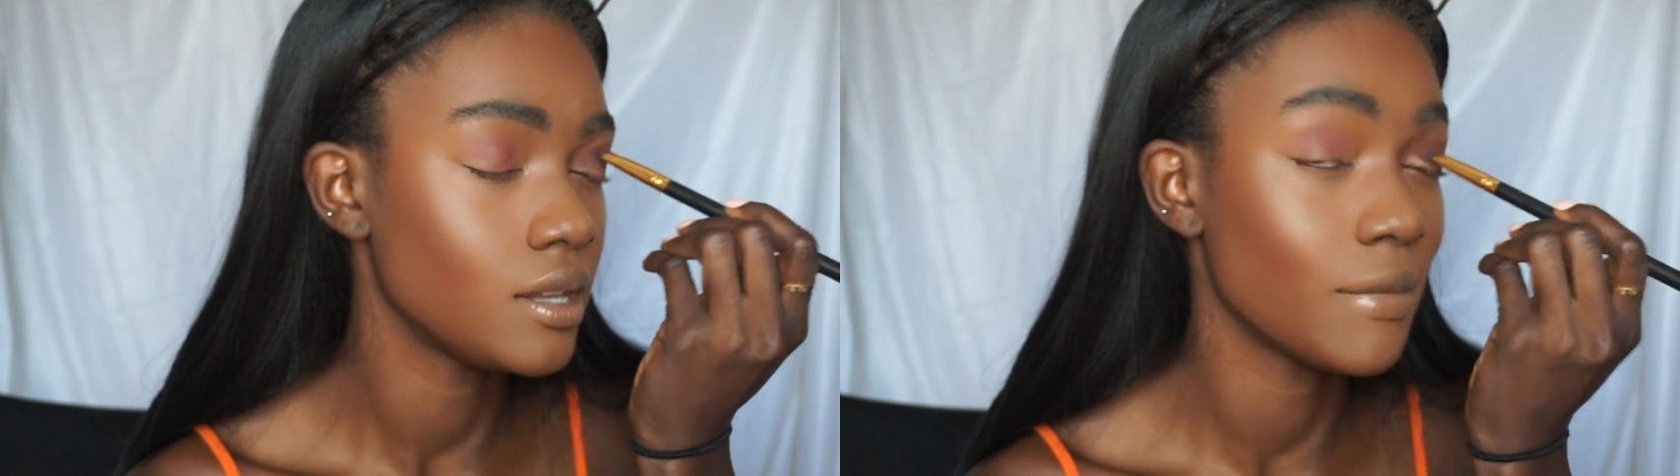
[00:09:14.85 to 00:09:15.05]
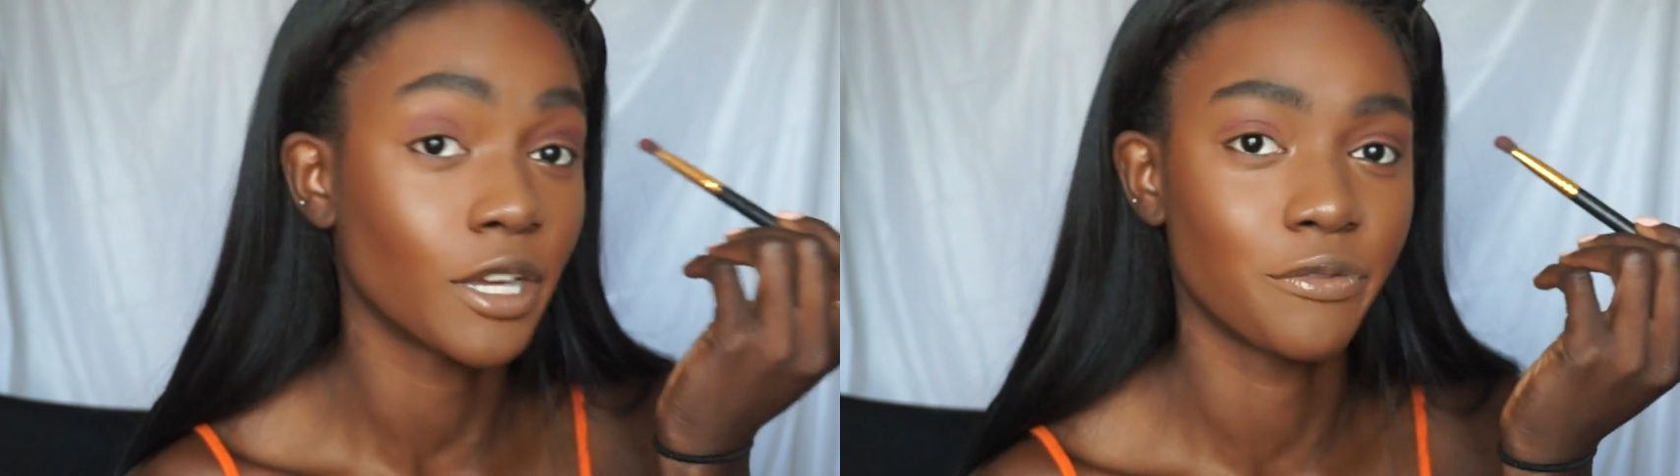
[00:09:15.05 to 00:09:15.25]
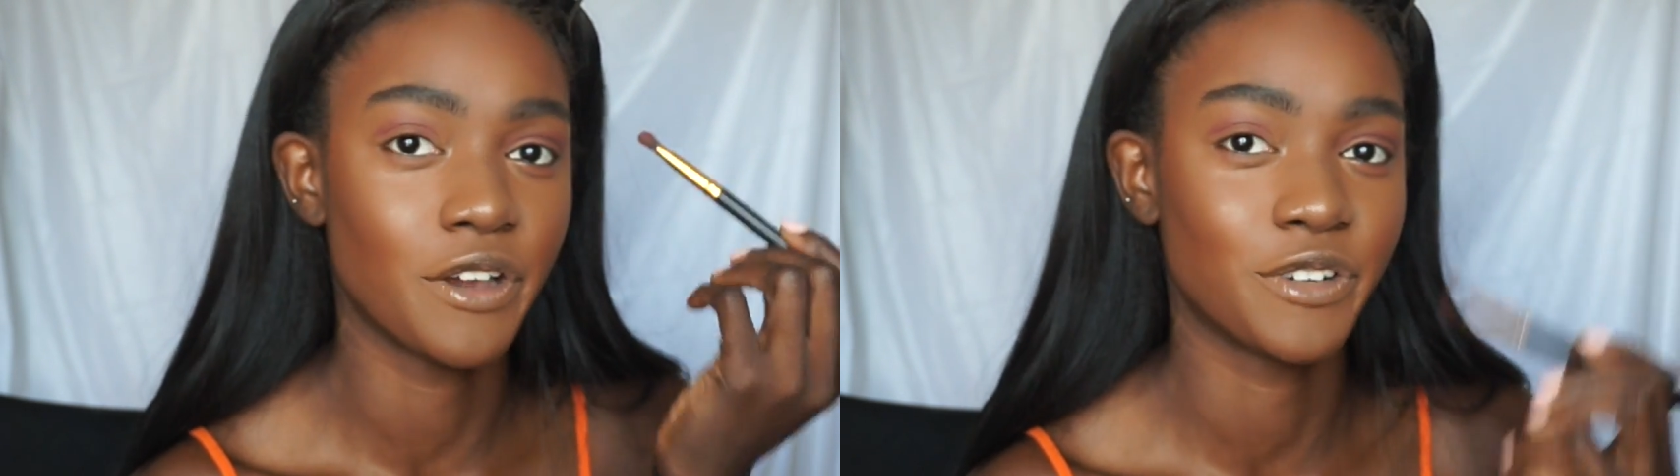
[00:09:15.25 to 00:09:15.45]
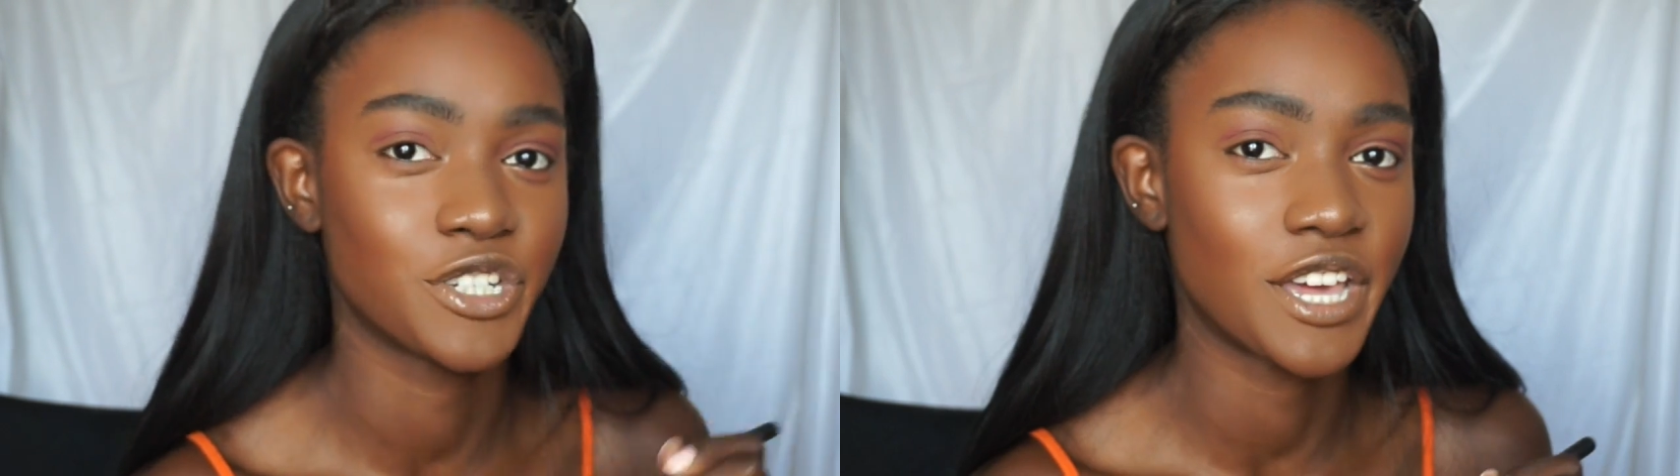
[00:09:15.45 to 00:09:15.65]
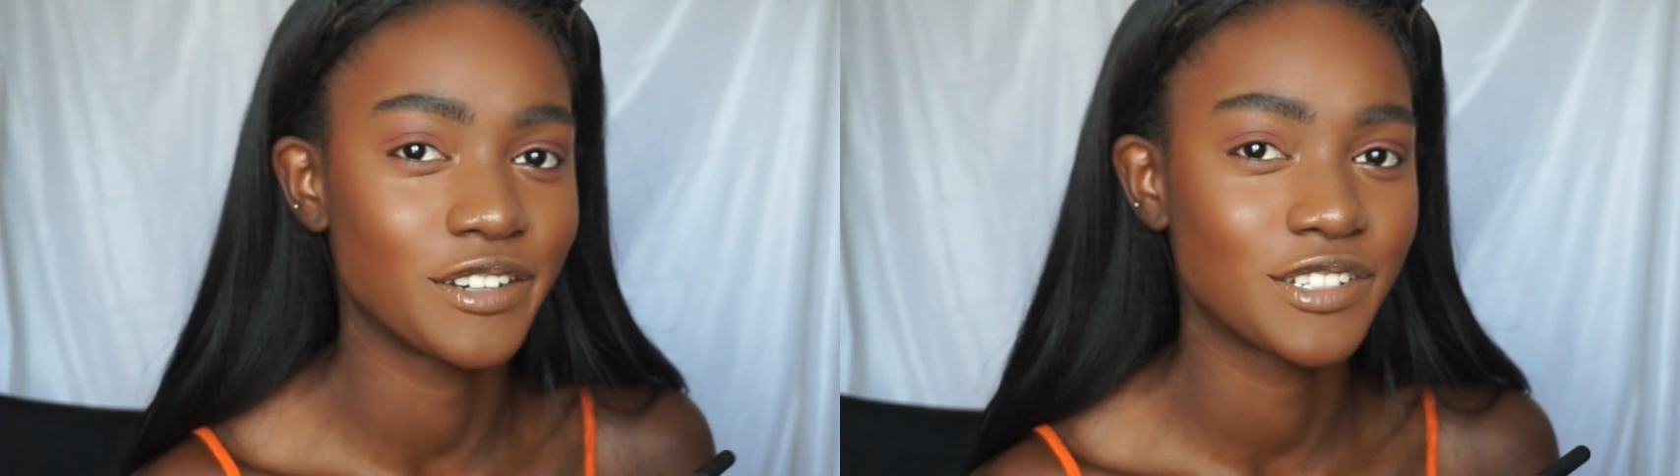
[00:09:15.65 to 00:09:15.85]
Makeup Forever
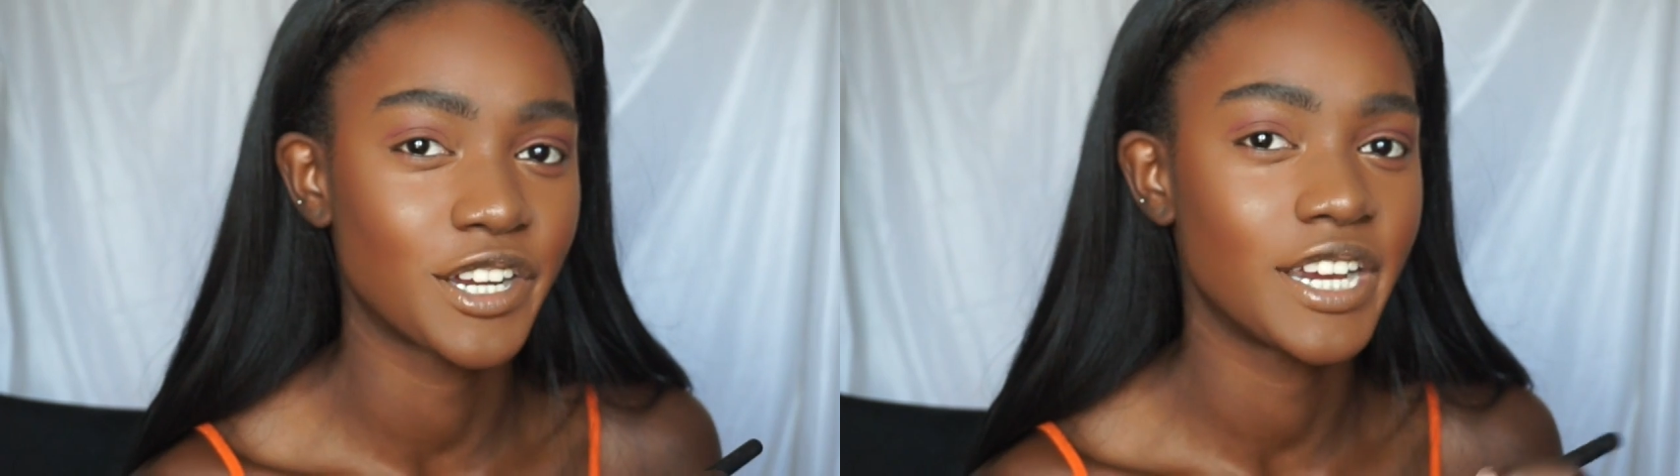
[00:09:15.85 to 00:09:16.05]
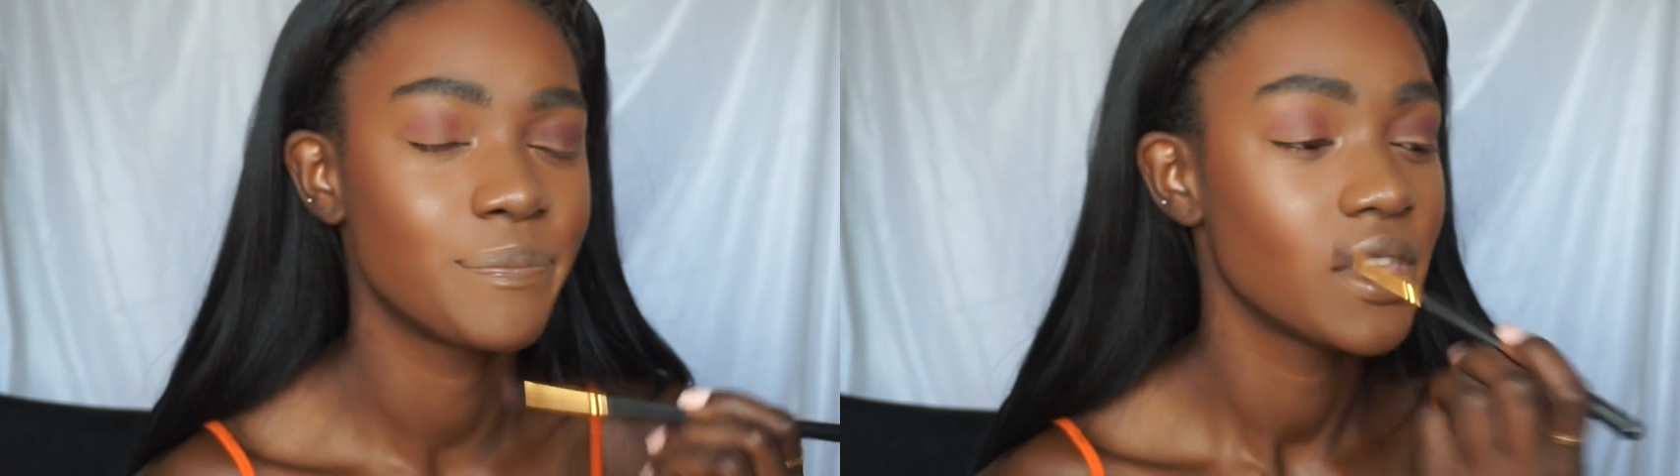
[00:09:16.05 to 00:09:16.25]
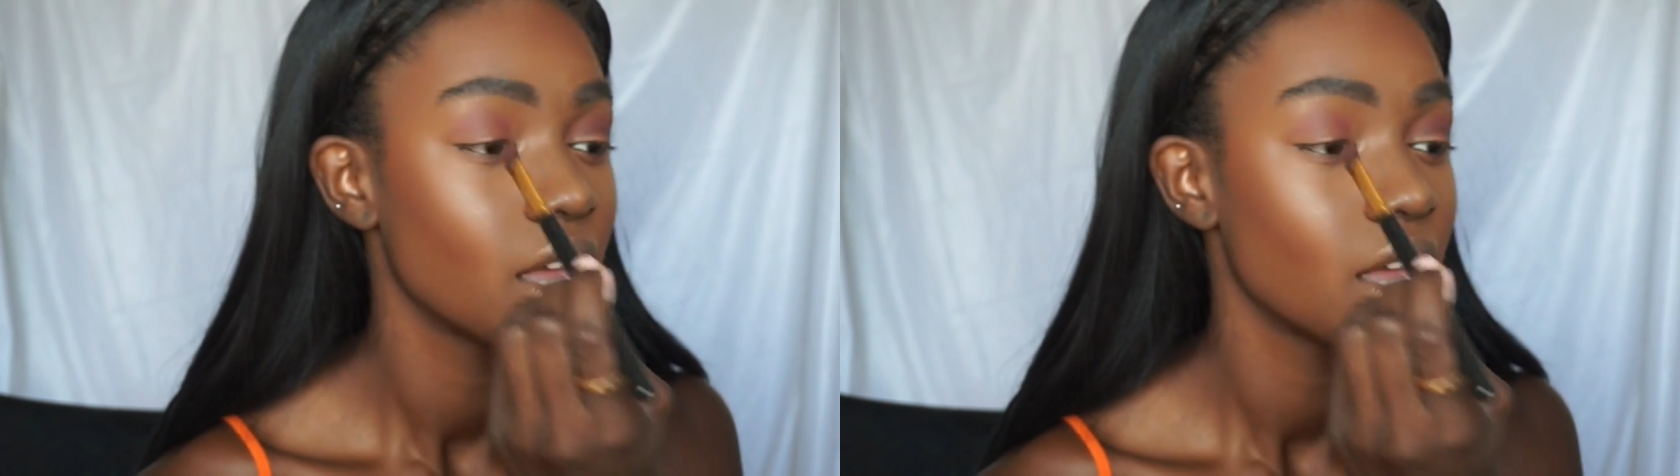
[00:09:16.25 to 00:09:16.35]
shadow, sorry.